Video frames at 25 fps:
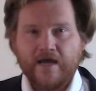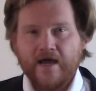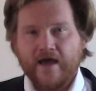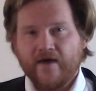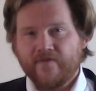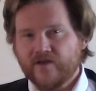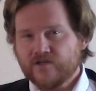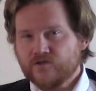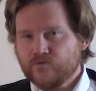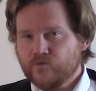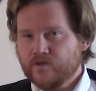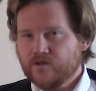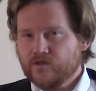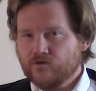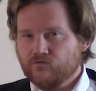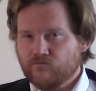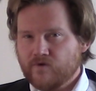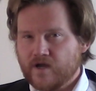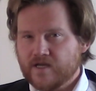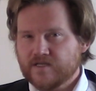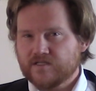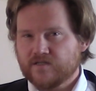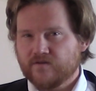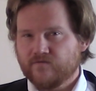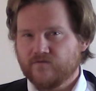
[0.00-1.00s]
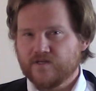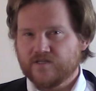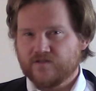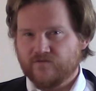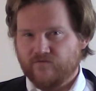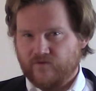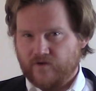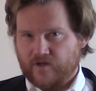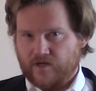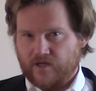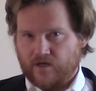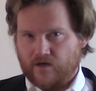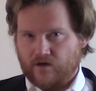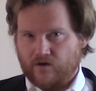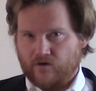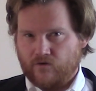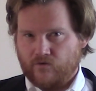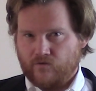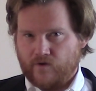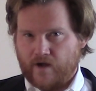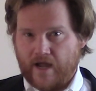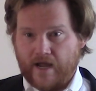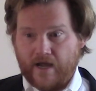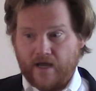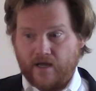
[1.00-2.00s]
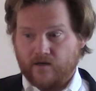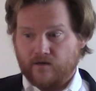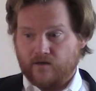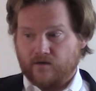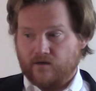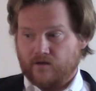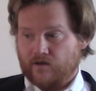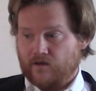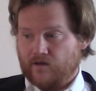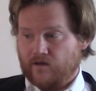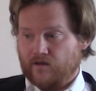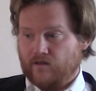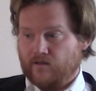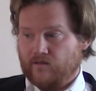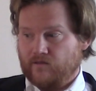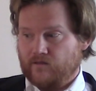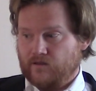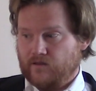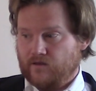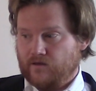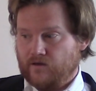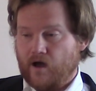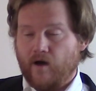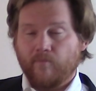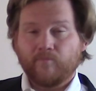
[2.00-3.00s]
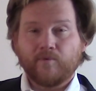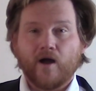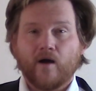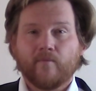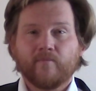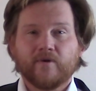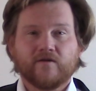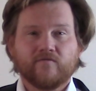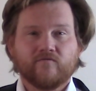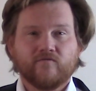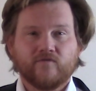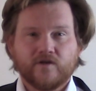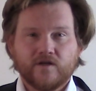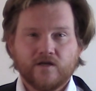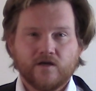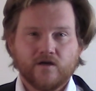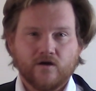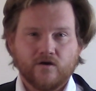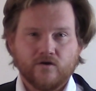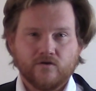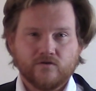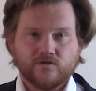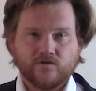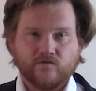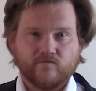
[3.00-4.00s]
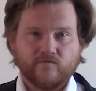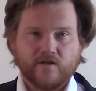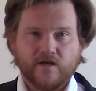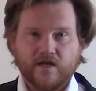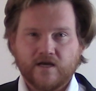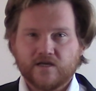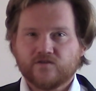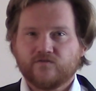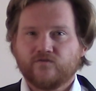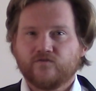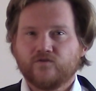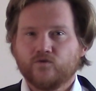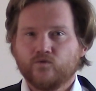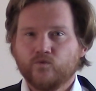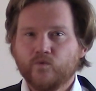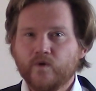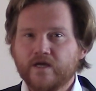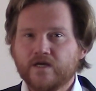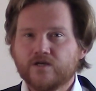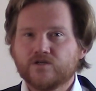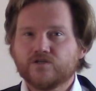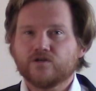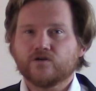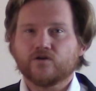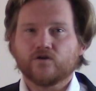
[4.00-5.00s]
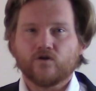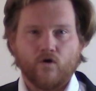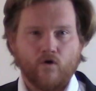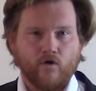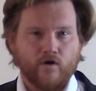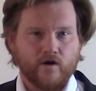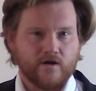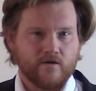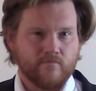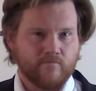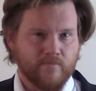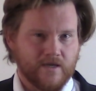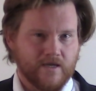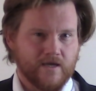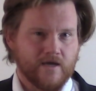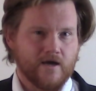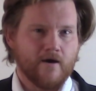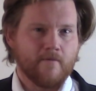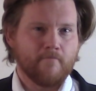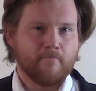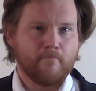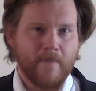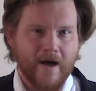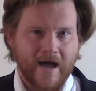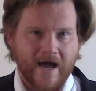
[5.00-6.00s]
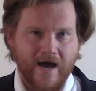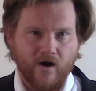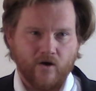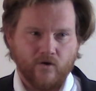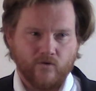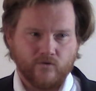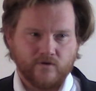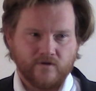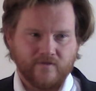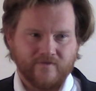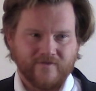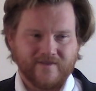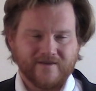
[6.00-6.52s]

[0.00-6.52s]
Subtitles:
And that's what the rest of this video and the upcoming videos over the next few weeks are going to be about.